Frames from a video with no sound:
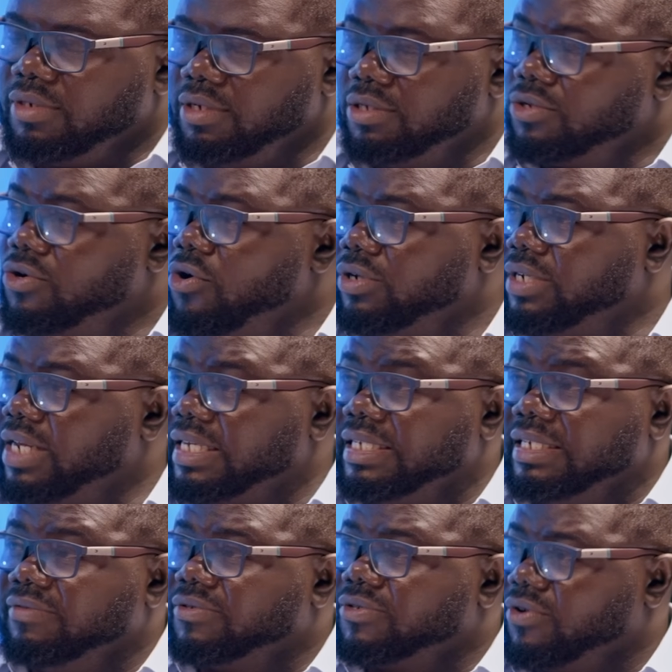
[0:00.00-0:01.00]
it's God that
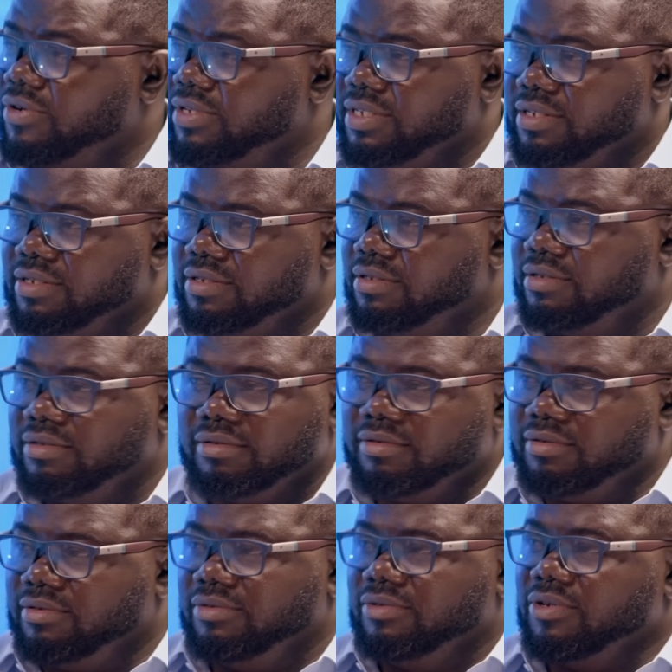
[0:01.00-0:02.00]
gives success.
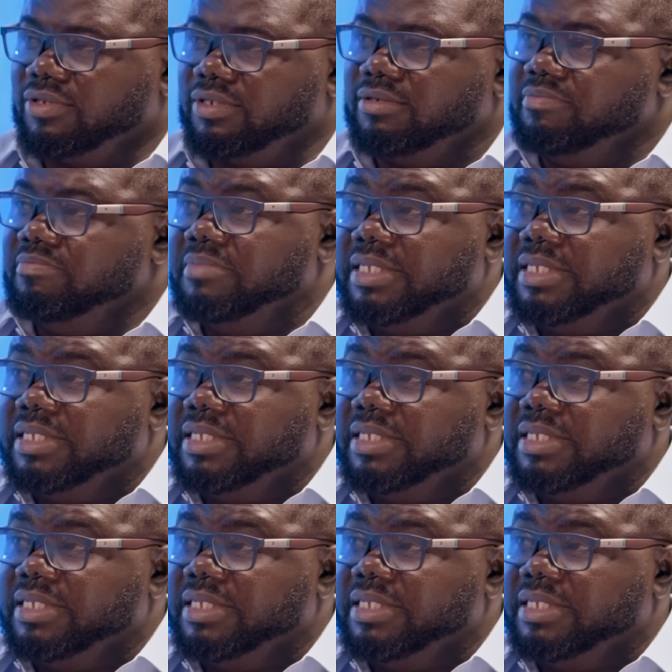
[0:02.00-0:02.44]
Not